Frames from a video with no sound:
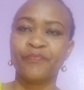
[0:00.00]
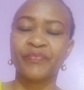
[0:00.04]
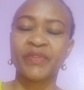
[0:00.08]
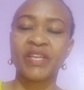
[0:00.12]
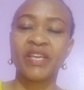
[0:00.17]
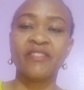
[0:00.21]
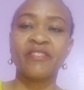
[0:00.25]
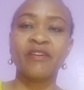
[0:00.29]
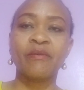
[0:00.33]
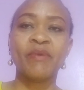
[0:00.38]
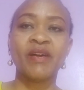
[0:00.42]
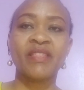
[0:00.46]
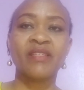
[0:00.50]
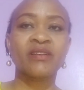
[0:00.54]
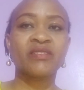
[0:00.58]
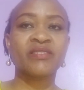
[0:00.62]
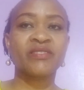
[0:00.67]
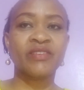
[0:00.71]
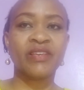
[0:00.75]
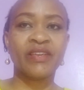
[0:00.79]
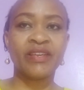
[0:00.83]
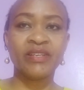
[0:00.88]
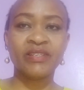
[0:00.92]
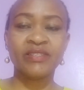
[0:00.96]
And the mother
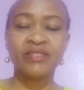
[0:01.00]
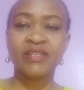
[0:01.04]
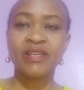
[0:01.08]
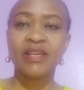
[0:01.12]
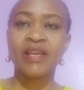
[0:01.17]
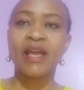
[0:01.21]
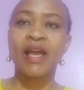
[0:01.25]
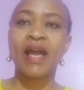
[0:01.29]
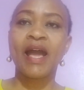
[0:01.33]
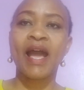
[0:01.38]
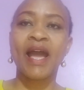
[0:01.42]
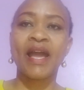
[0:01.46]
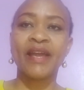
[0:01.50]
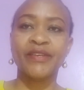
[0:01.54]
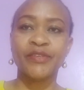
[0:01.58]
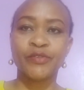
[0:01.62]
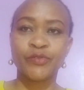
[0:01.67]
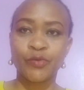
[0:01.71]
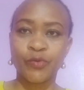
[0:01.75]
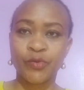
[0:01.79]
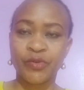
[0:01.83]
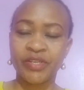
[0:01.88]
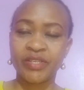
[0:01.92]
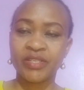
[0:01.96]
said, "I
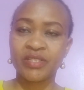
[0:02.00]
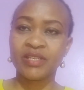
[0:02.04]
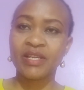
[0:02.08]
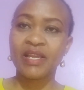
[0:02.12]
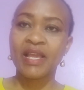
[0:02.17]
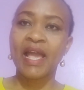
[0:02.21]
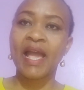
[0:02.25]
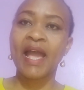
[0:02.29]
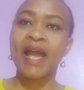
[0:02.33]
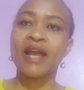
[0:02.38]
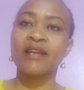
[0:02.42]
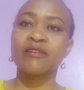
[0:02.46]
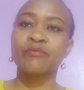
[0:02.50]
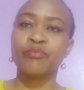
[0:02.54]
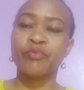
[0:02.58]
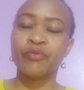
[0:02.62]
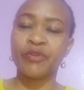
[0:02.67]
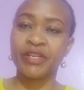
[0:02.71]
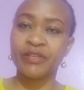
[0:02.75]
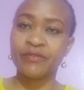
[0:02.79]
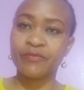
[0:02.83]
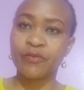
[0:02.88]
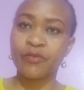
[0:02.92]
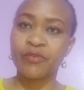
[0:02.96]
saw it, I had
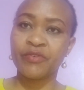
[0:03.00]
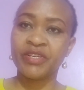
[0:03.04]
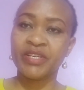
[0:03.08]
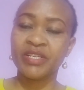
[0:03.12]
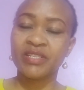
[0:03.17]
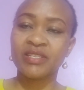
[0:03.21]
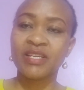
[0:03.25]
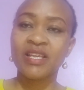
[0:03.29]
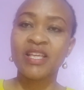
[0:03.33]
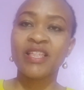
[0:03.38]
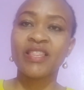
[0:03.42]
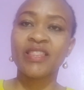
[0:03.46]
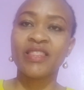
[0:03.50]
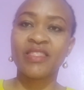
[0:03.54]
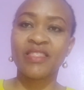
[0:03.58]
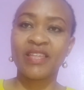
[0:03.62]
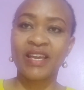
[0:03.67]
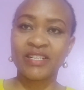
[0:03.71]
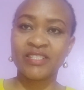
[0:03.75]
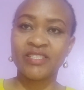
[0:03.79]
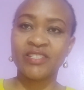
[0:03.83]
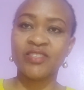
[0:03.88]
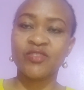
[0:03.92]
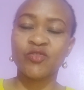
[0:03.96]
prayed for it,
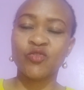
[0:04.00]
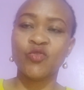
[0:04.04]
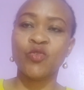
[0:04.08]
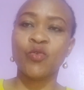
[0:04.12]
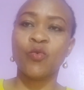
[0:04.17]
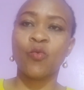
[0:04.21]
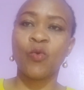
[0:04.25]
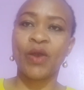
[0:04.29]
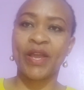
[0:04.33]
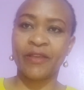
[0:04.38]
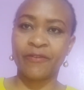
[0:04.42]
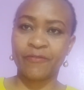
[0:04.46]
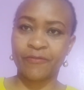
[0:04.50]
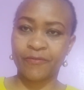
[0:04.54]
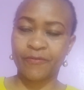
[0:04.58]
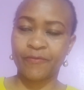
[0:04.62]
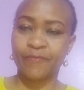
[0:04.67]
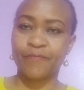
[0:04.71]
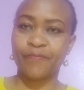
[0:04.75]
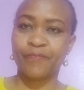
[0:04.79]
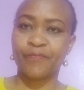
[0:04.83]
that is your wife."